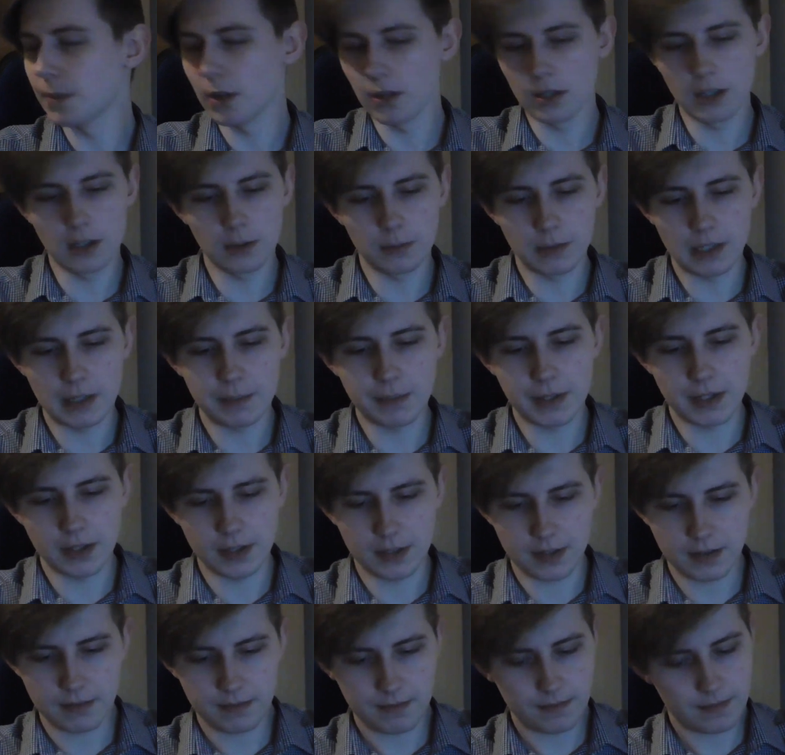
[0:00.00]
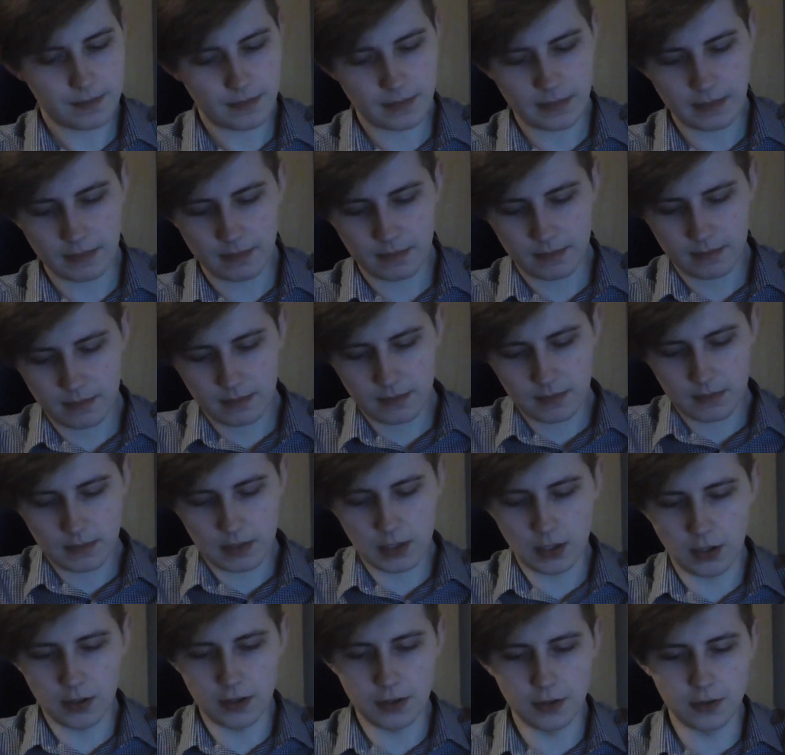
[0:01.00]
Bottle away because
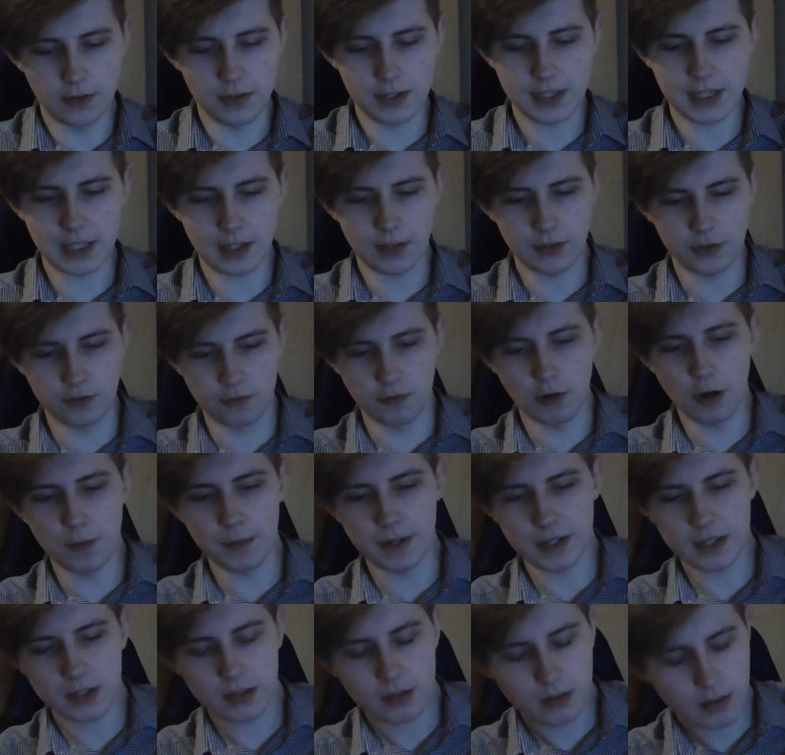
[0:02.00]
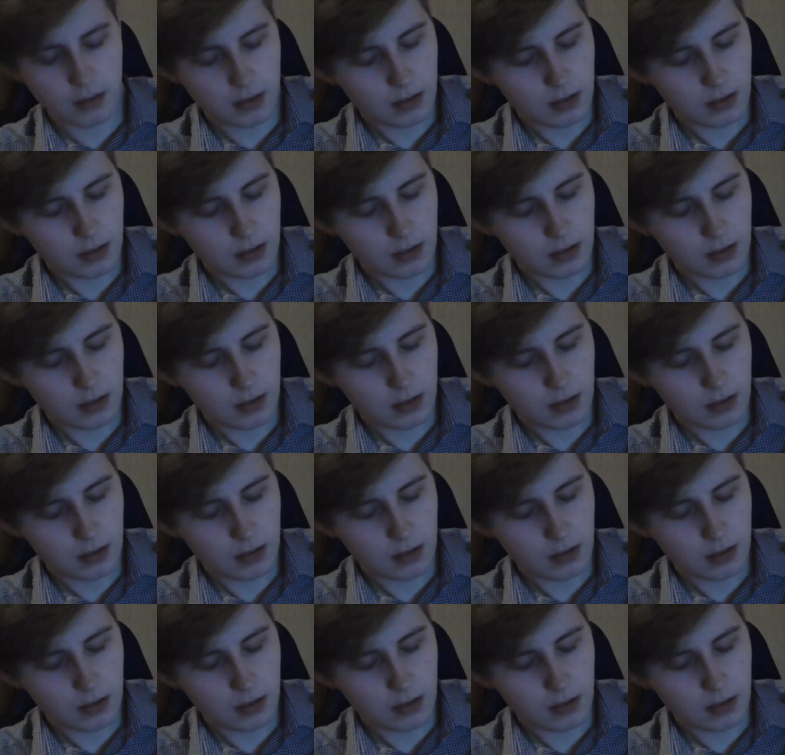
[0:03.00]
God knows that I'll drop it.